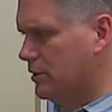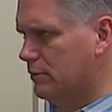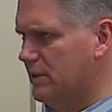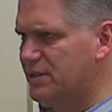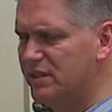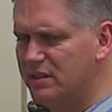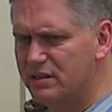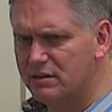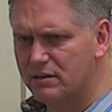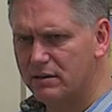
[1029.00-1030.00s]

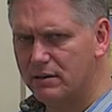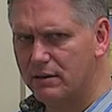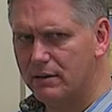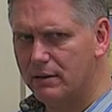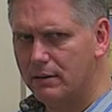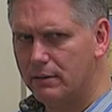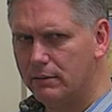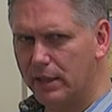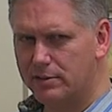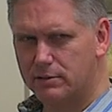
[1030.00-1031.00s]
coincidence.
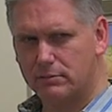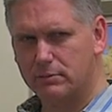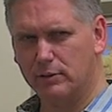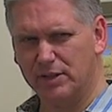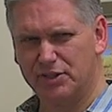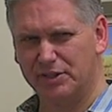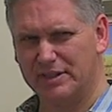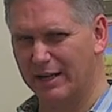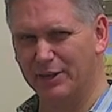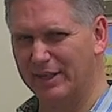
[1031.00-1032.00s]
That's
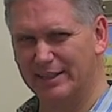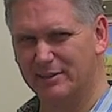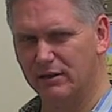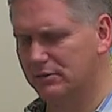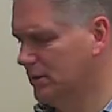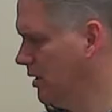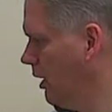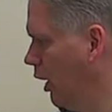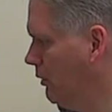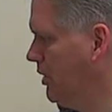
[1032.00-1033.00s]
coincidence? I don't think so.
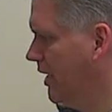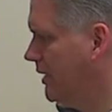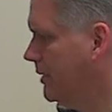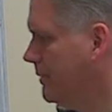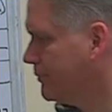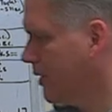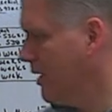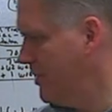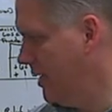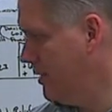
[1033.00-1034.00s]
Oh, and then
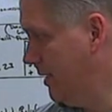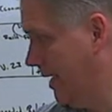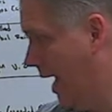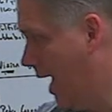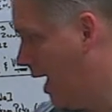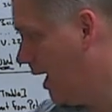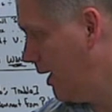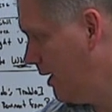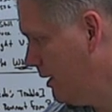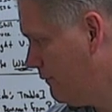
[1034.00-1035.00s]
the
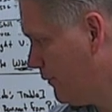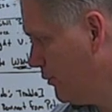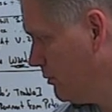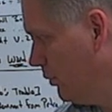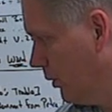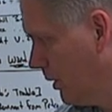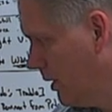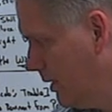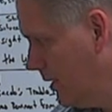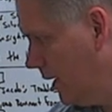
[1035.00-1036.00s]
odd, furthermore,
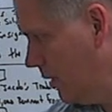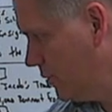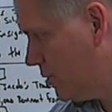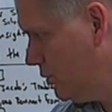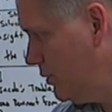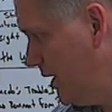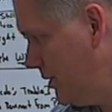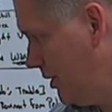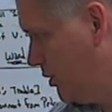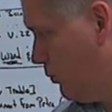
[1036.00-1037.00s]
unto, these